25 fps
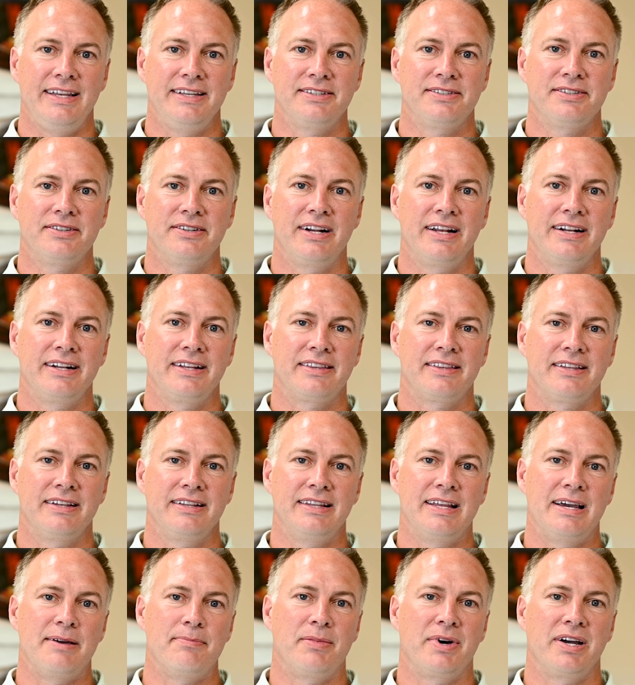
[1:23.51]
there
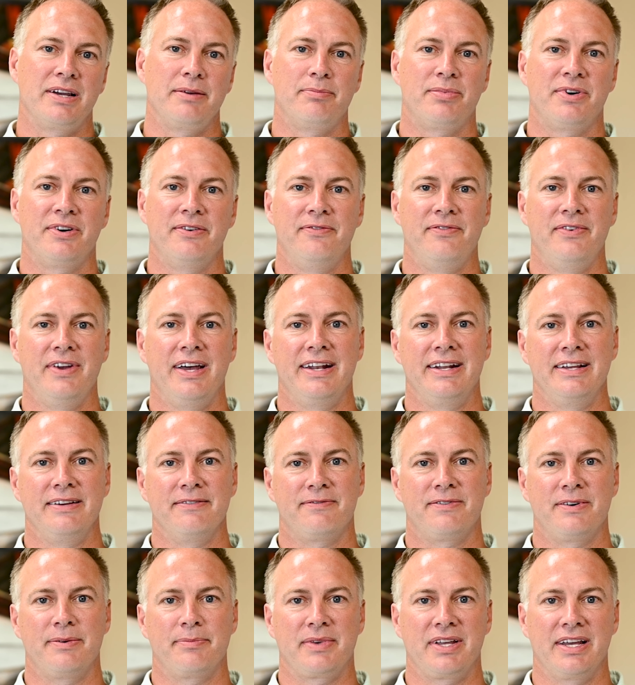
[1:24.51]
anything that might prevent
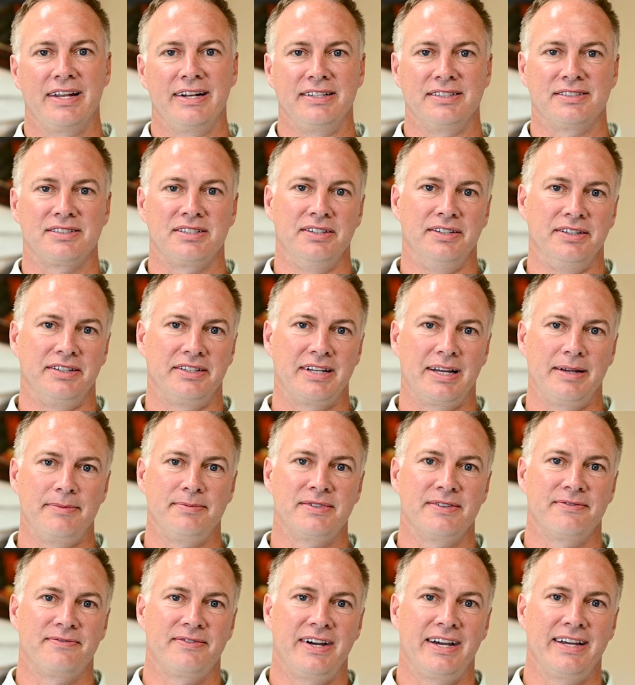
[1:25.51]
it from getting certain
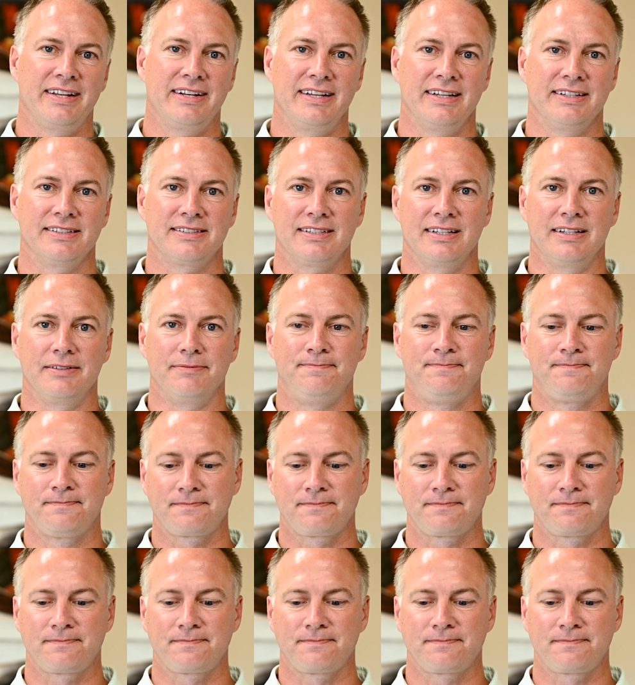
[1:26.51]
types of financing?